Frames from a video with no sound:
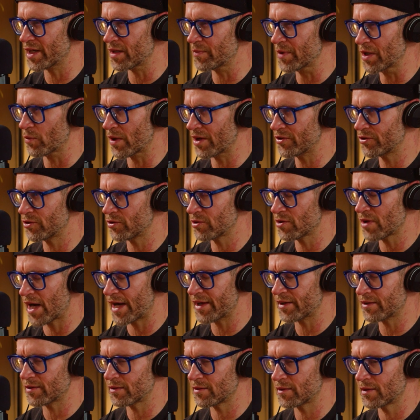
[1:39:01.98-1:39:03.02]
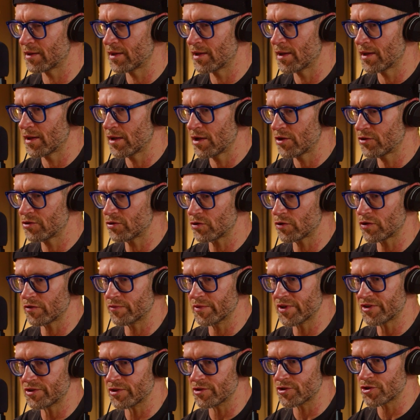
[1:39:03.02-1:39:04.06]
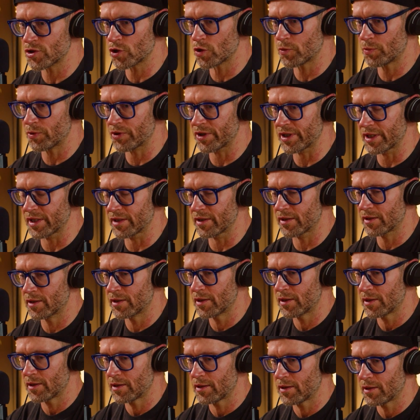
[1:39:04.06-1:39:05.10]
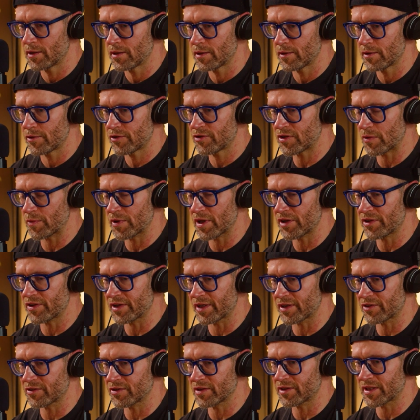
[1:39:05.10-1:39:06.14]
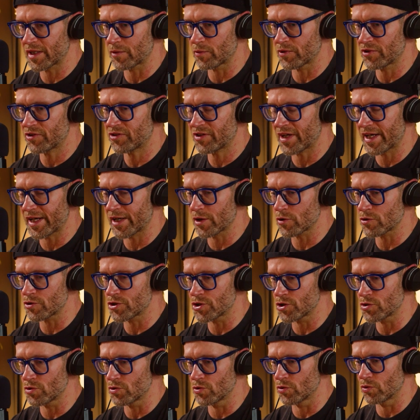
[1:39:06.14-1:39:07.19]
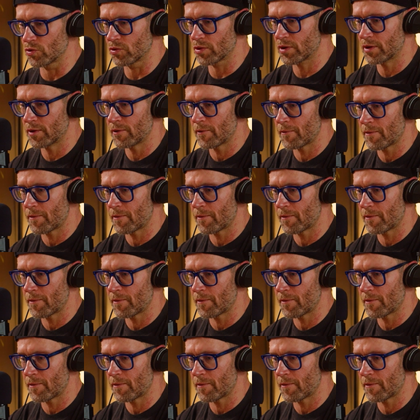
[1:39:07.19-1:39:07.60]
to be a wrestler i sort of misinterpreted some of the things that they would say or do